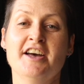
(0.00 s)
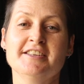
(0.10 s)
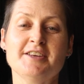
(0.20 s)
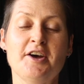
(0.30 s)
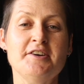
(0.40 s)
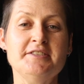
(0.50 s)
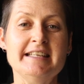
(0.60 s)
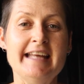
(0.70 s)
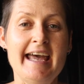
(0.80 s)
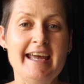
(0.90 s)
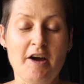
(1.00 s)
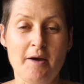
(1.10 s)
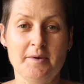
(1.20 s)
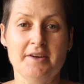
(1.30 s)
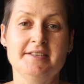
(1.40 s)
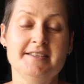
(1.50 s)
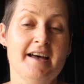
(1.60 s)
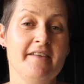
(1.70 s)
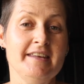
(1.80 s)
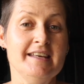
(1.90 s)
So today I'm going to
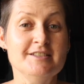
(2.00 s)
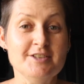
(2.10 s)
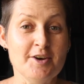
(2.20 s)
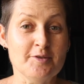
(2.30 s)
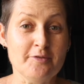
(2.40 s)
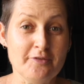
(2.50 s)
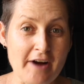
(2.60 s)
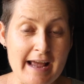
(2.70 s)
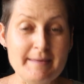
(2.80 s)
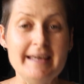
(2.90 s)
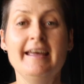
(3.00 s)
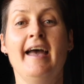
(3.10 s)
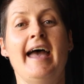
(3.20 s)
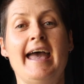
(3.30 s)
start the internal framing,